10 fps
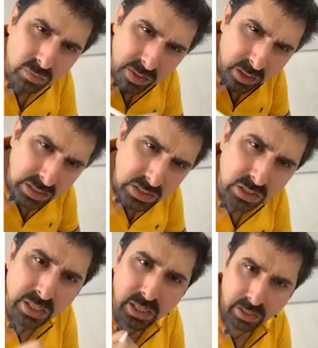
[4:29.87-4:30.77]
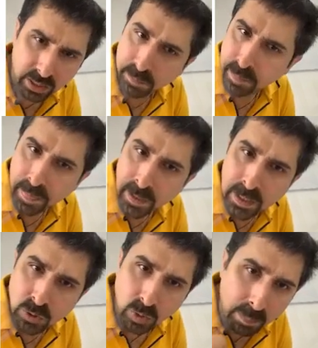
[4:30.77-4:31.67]
we are considering a ring.
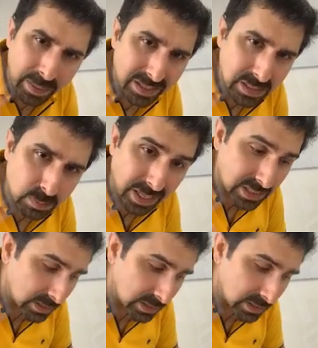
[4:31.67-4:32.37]
So complete disk mass is